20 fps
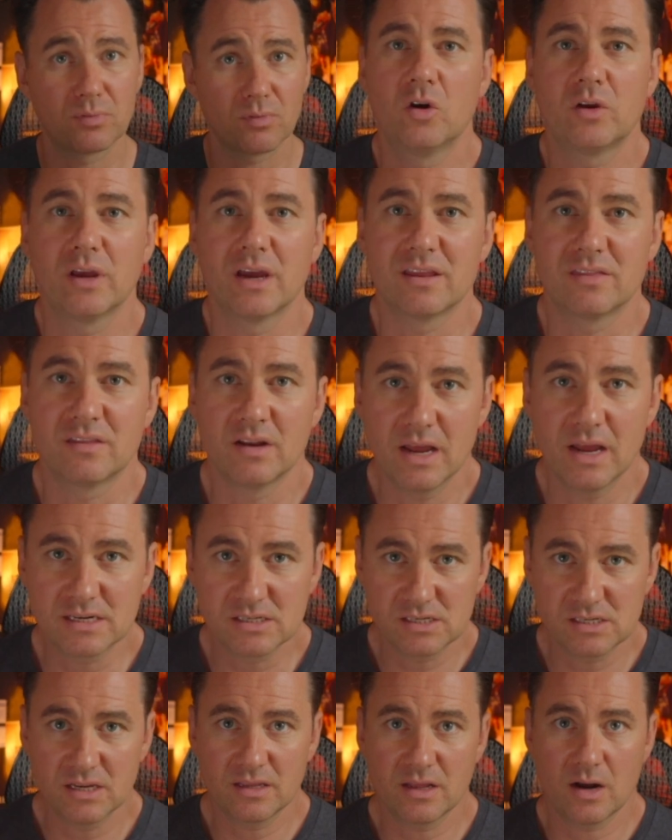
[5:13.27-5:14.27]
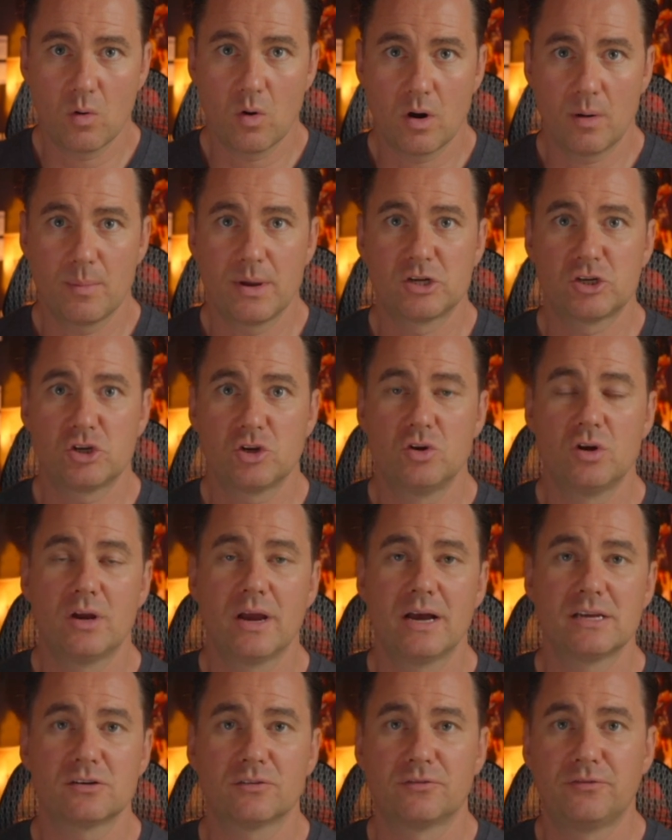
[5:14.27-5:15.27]
Okay, the next thing that I wanna make sure
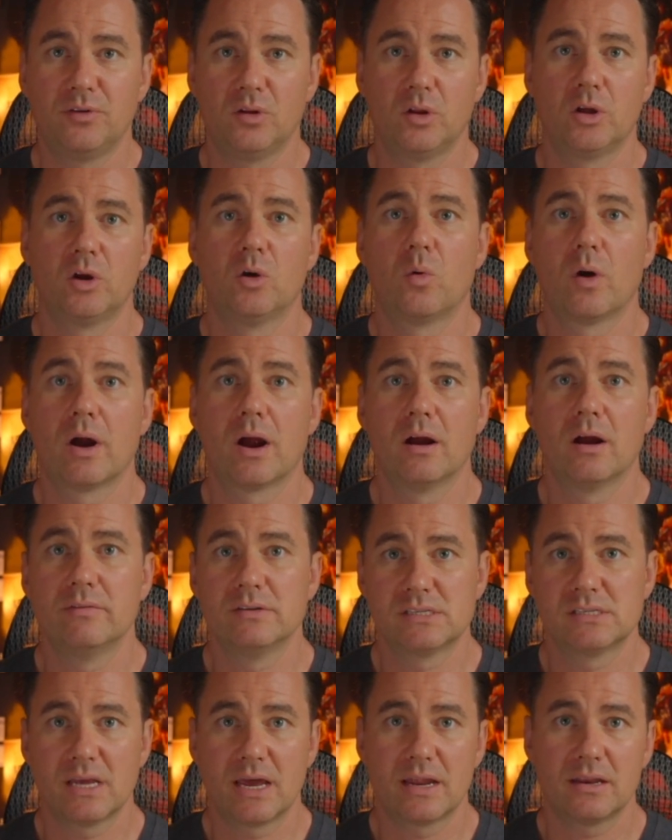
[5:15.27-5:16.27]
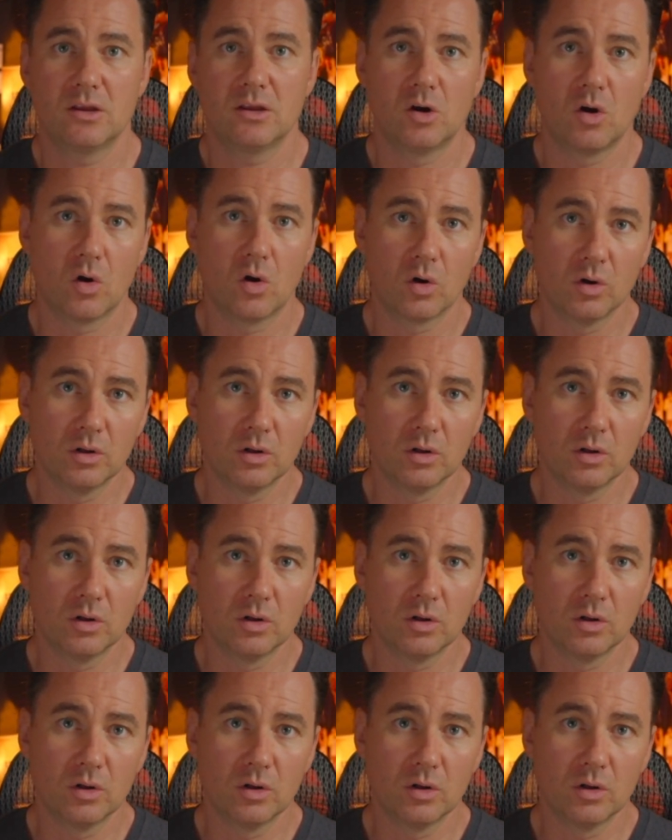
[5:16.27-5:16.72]
you guys are fully aware of is that, you know,